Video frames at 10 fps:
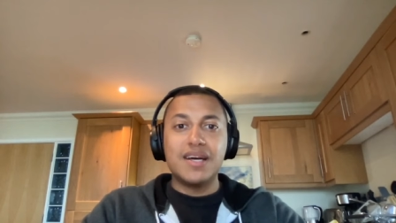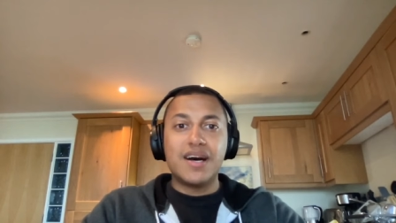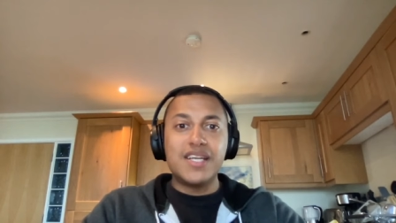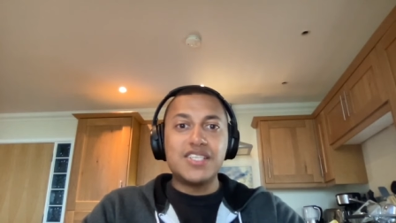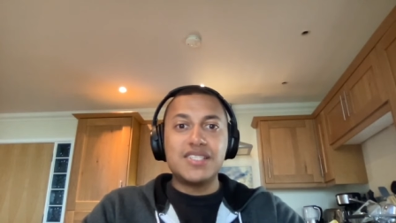
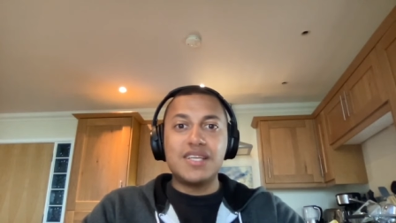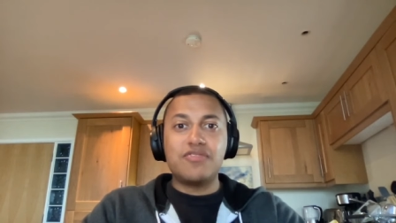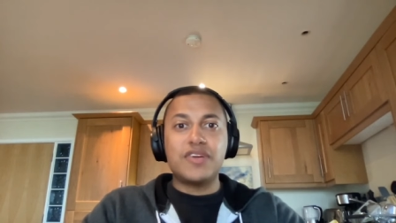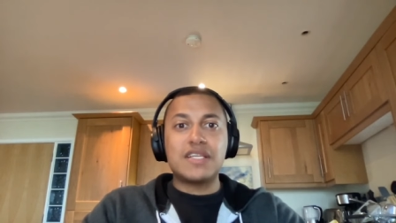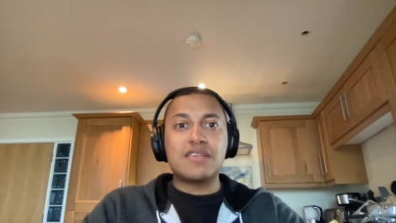I just did
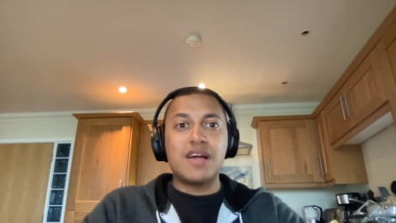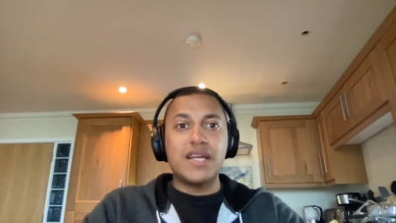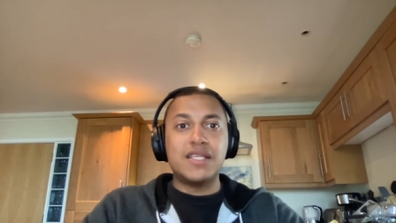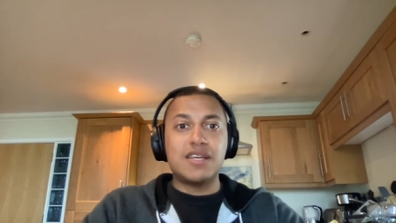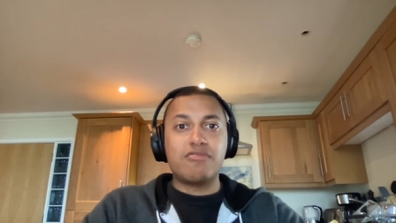things slightly
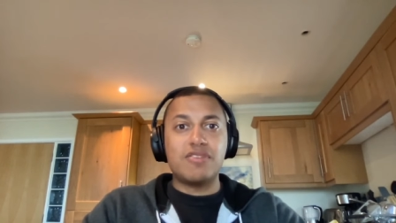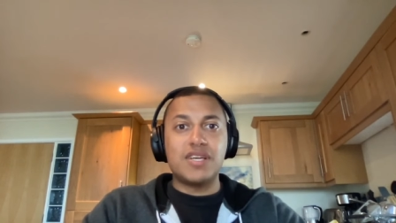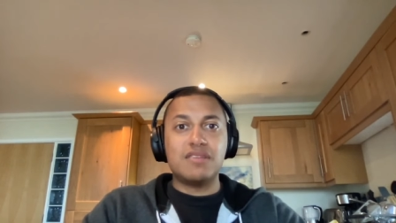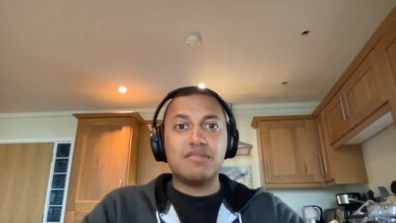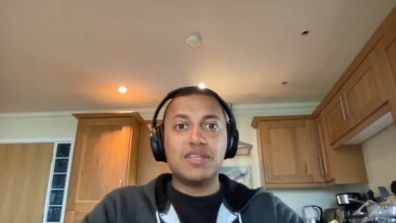
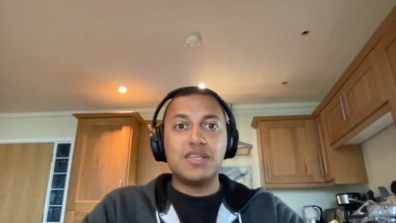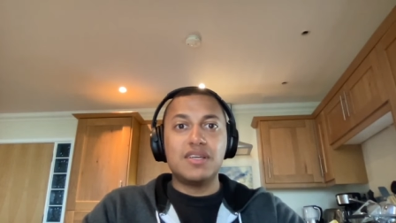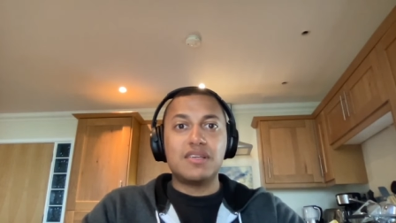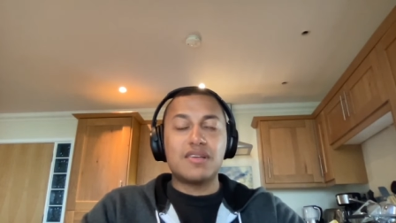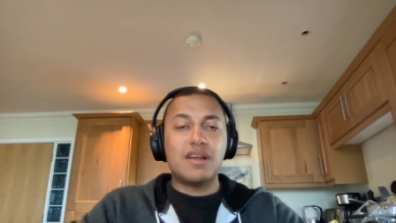differently
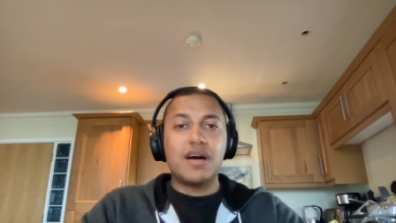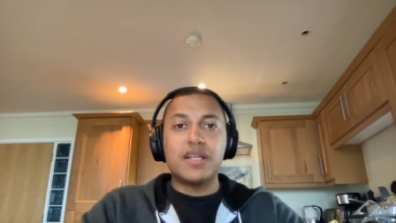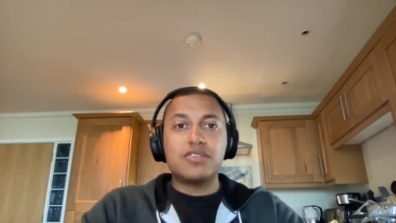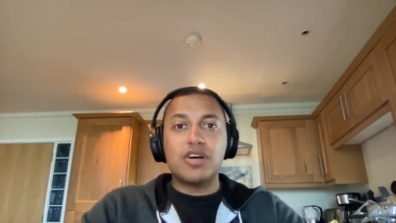because I, I,